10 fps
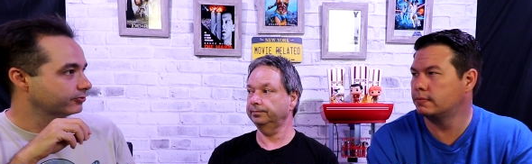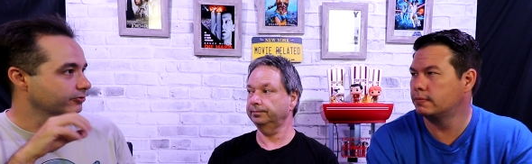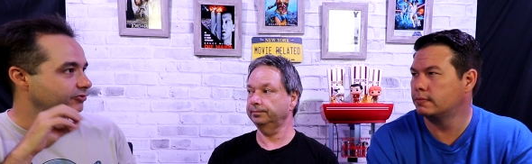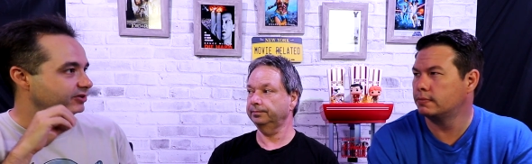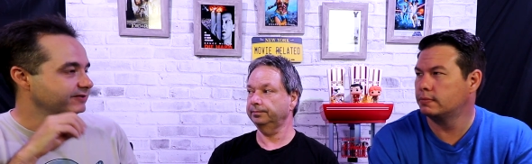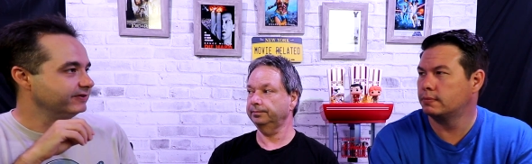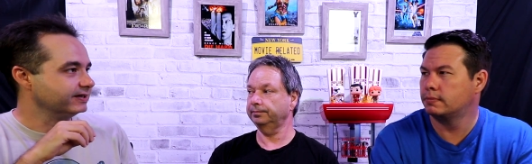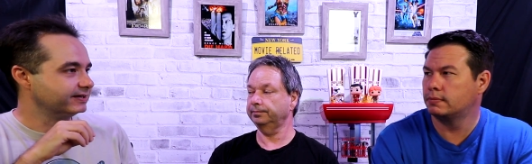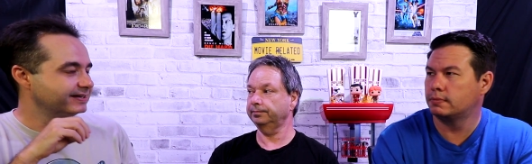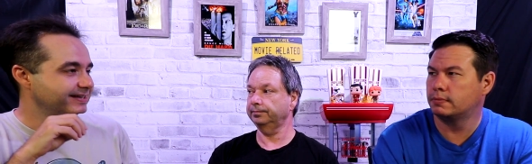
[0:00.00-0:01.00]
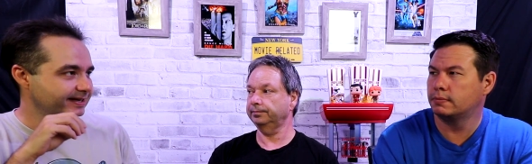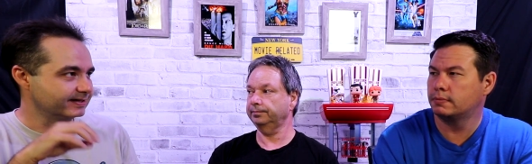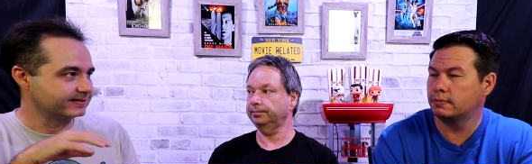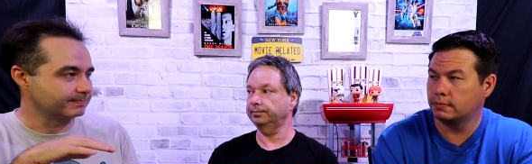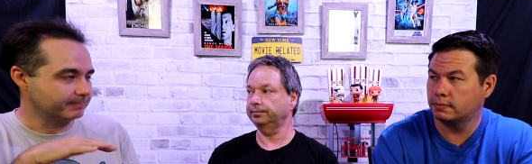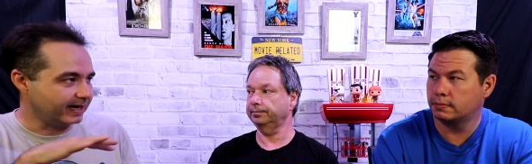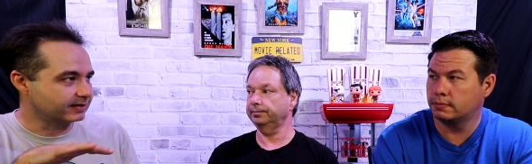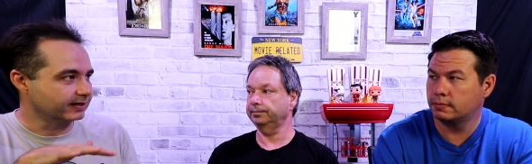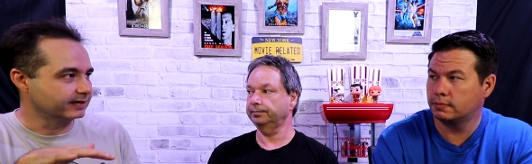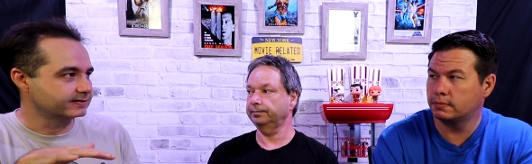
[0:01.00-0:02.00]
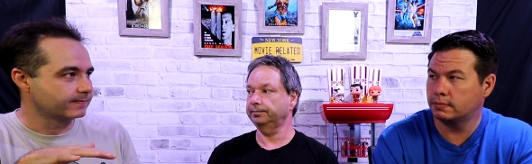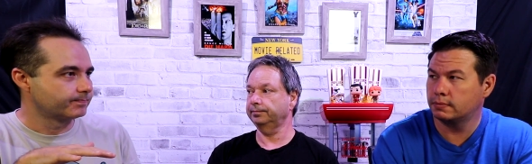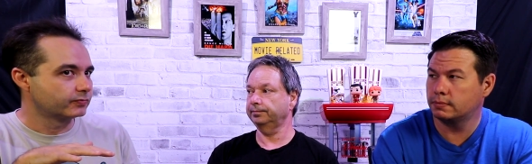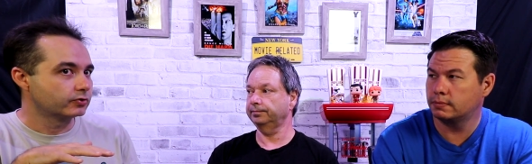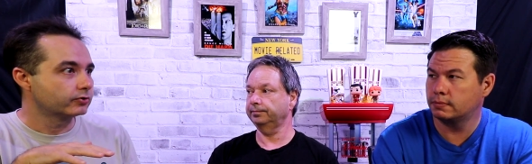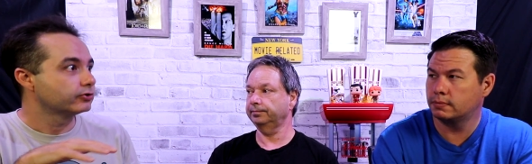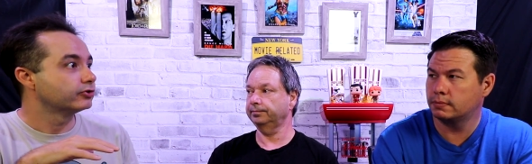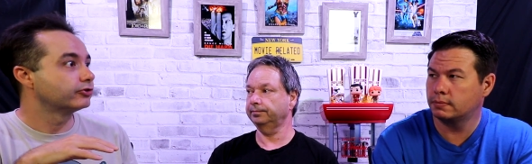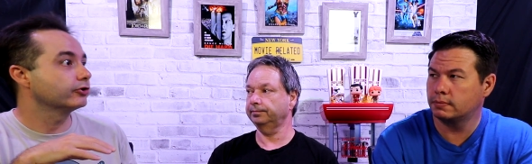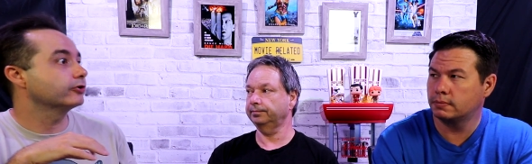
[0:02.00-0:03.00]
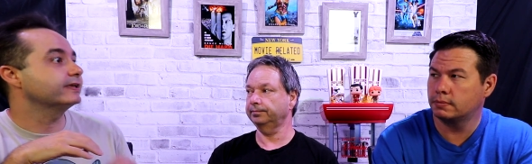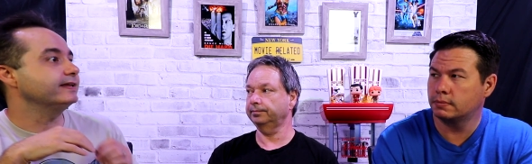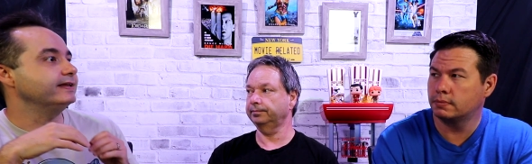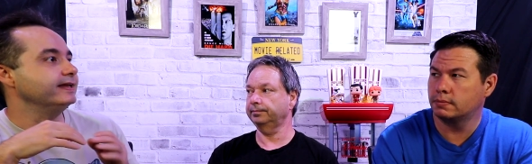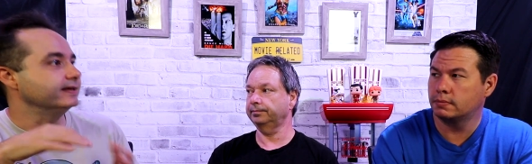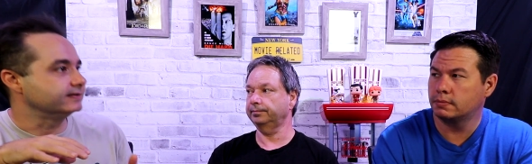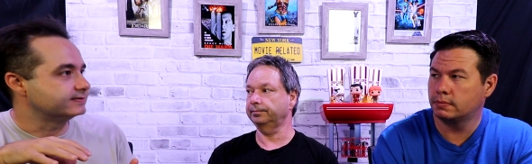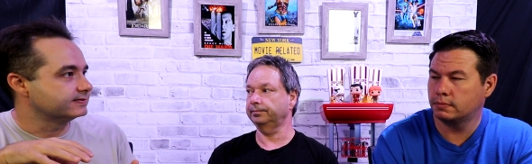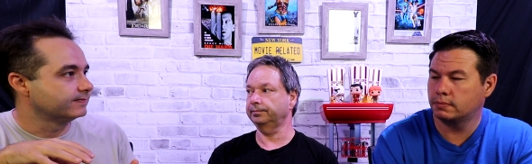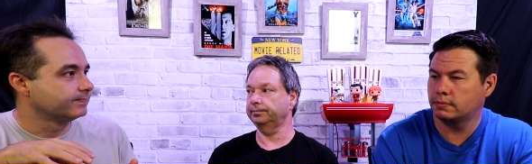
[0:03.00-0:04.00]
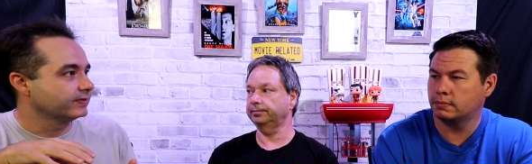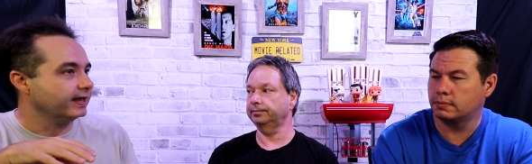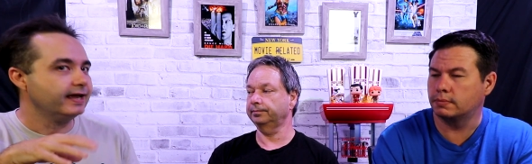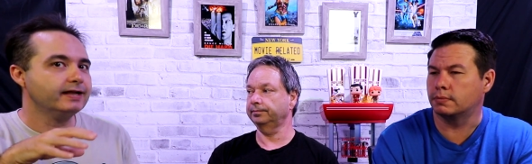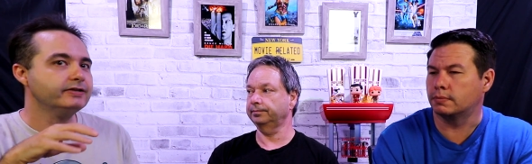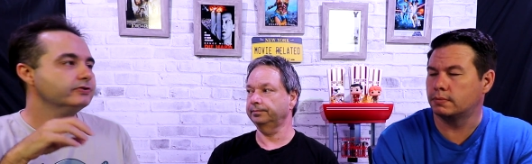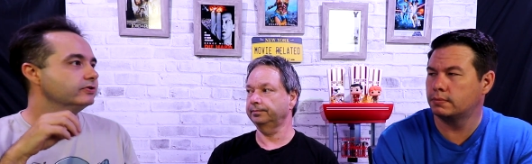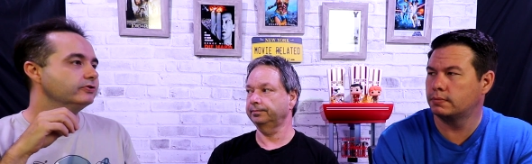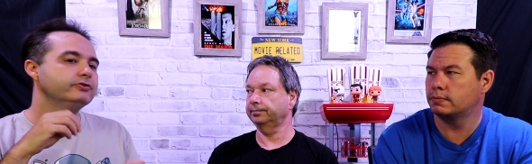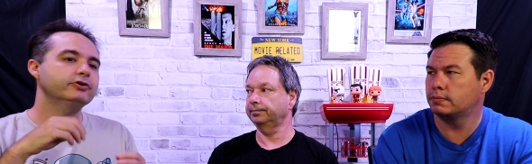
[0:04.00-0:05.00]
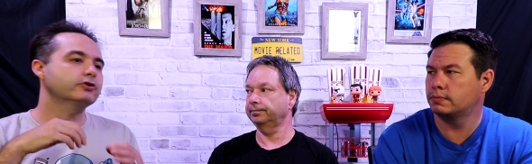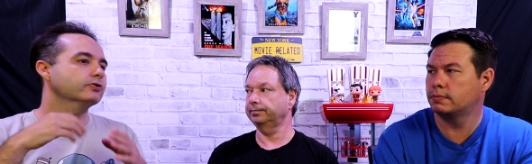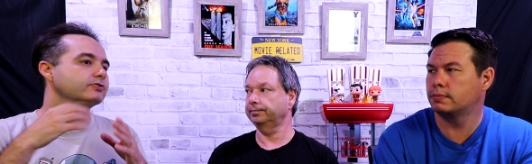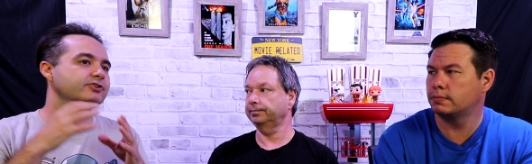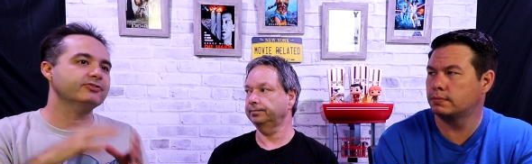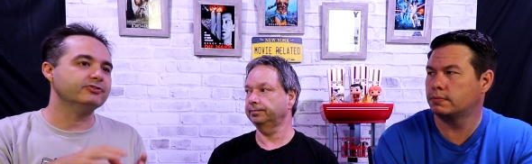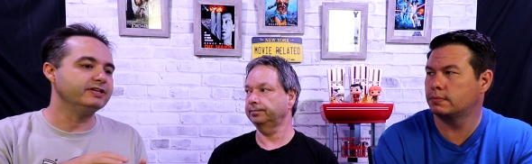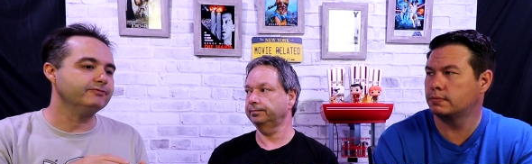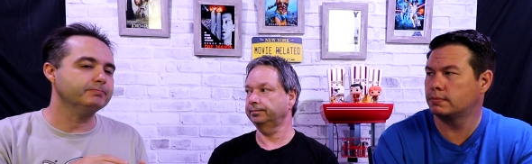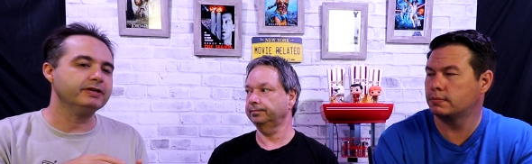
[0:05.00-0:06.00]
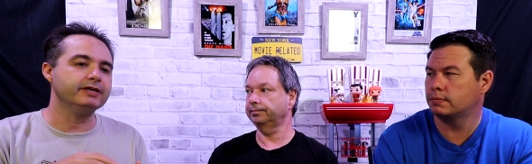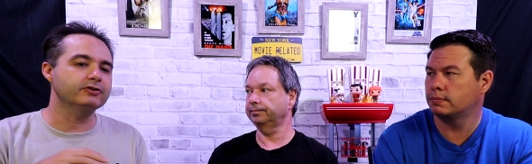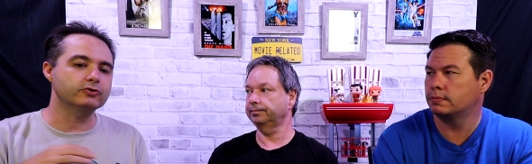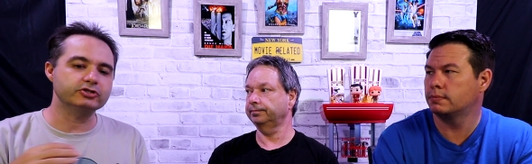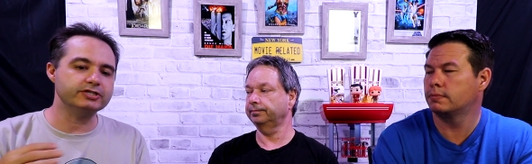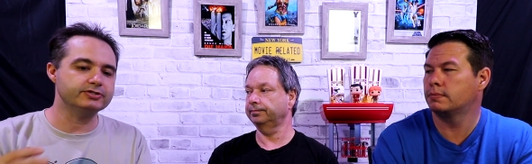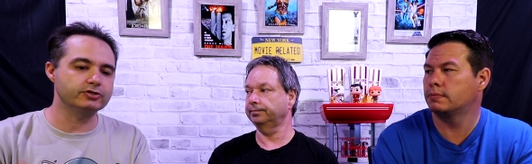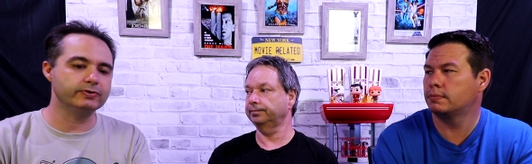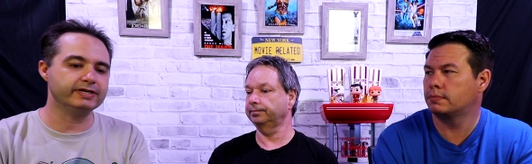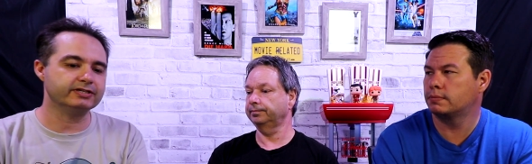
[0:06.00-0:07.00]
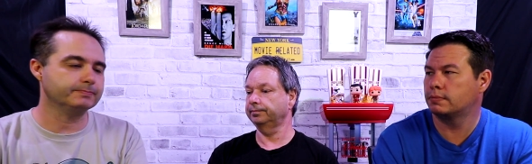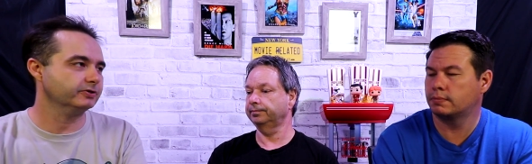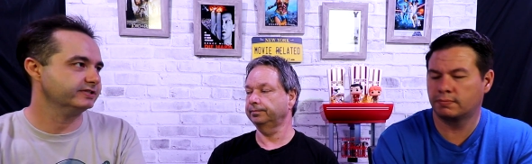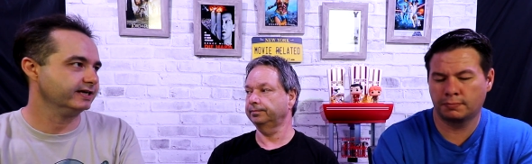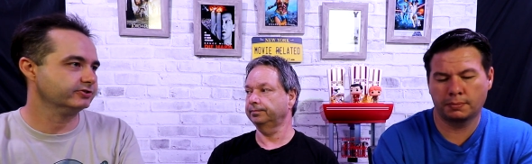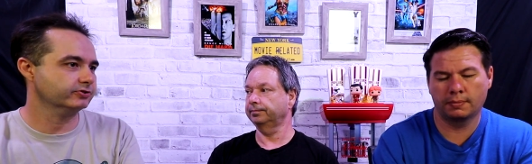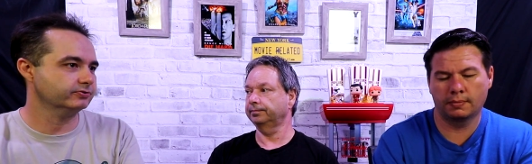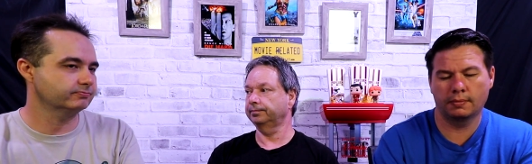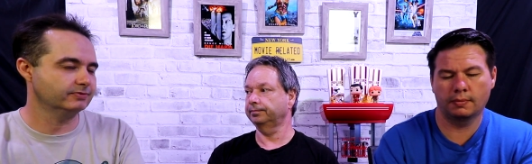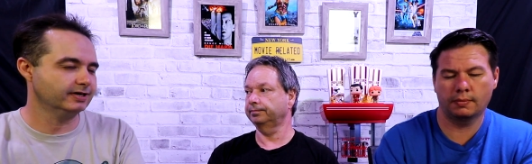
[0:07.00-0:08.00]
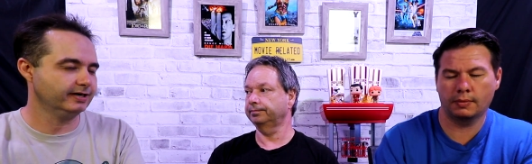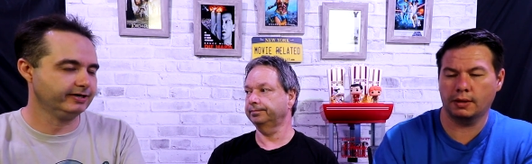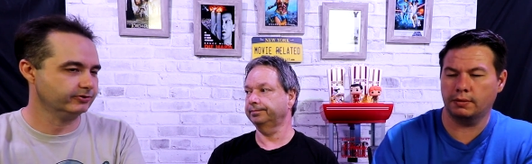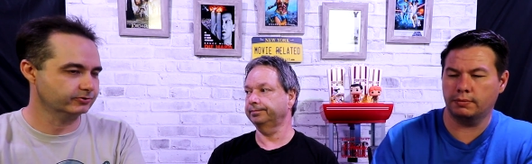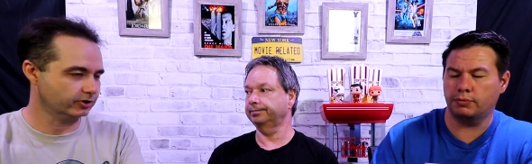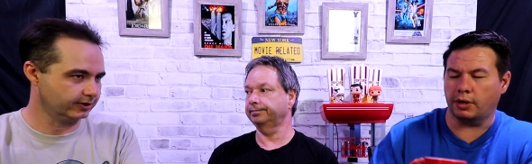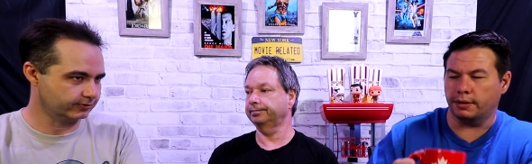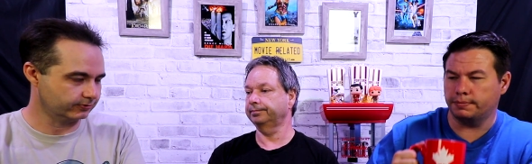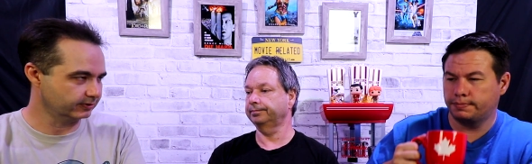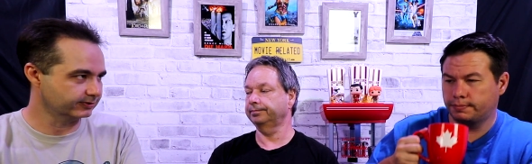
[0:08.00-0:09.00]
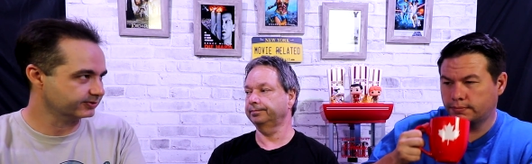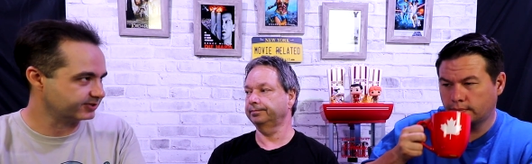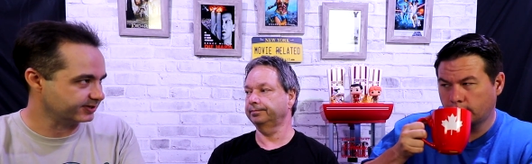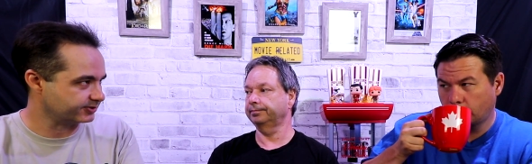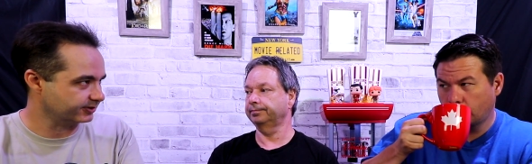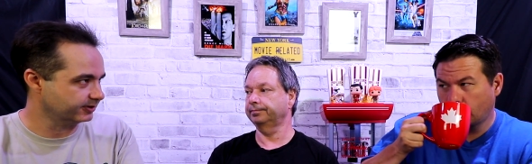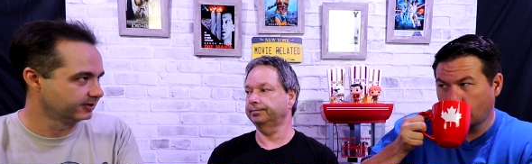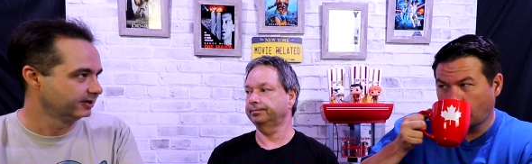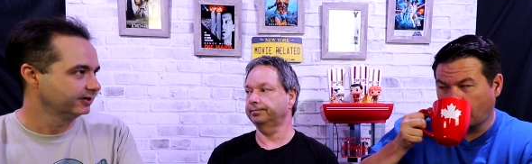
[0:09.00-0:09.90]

Speaker 1: they're thieving kids and bad guys, they're kids. Mm-hmm. And you, the girl's a thief, but you know she's doing it to protect her either daughter right. or little sister.